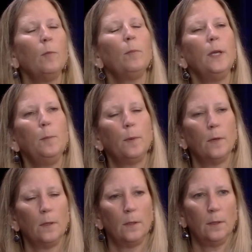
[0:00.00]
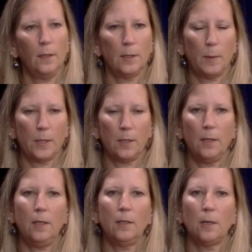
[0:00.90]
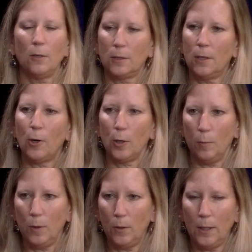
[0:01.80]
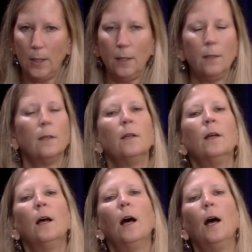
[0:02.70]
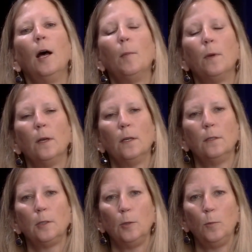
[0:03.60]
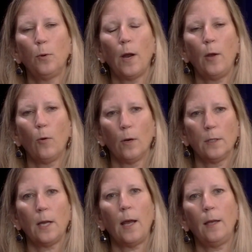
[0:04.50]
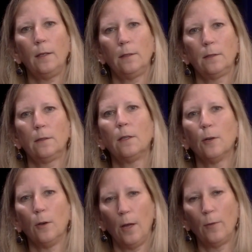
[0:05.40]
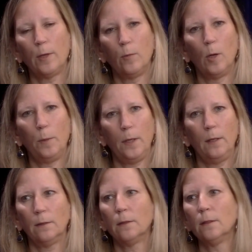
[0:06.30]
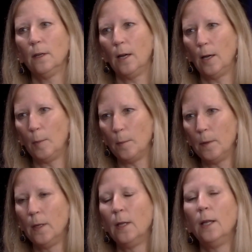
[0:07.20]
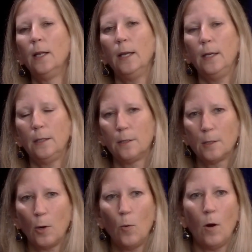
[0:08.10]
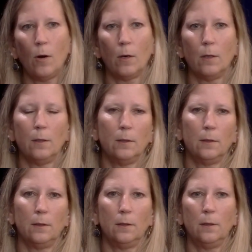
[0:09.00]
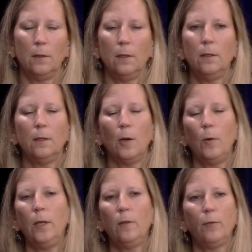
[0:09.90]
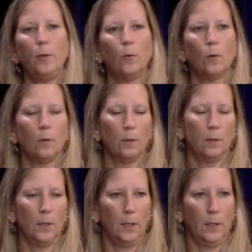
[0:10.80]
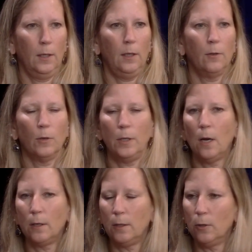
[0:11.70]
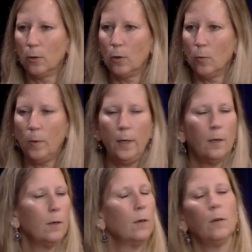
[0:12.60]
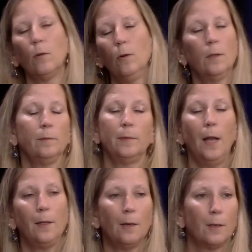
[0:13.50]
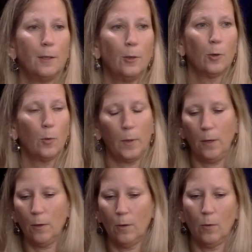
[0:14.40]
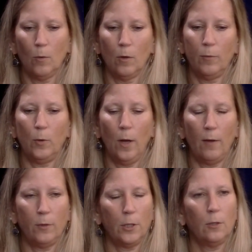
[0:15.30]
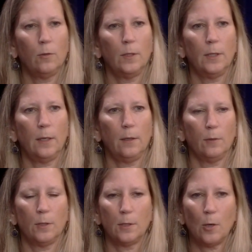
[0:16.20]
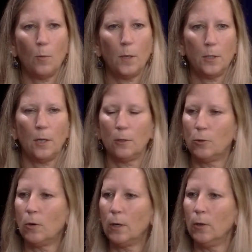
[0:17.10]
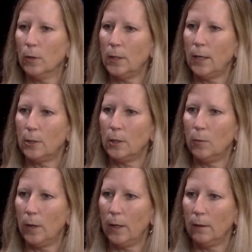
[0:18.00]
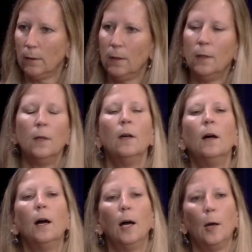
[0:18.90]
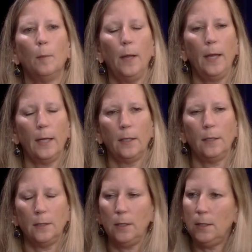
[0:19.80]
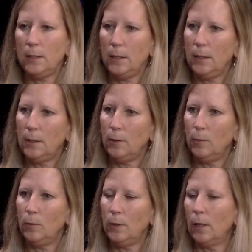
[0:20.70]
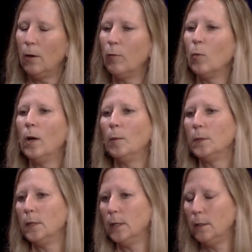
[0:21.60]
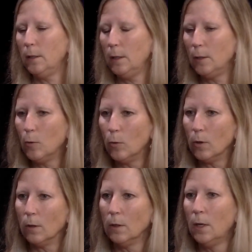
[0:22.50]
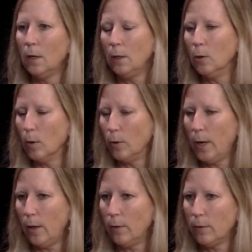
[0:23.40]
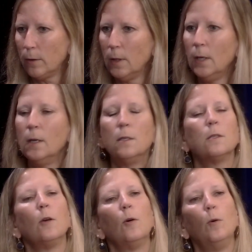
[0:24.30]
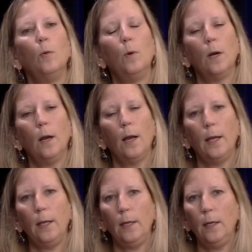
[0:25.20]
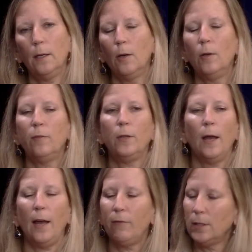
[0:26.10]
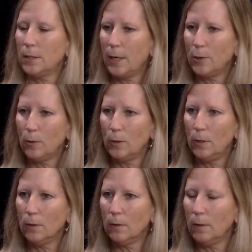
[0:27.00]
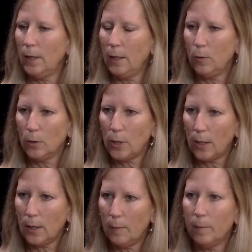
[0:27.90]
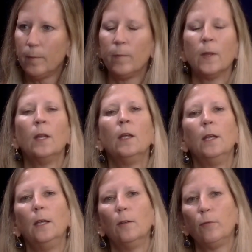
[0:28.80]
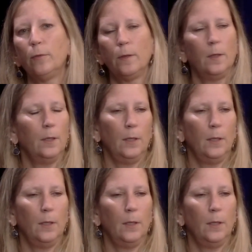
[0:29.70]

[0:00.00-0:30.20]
want people, especially the adults in our community, to prioritize their health and well-being. It's so hard, if you're either young in your career or not young your career, or if you have children, like there's so much else drawing your attention away. And it's easy to get overwhelmed and then ignore your own health. So if you haven't scheduled your annual checkup, if,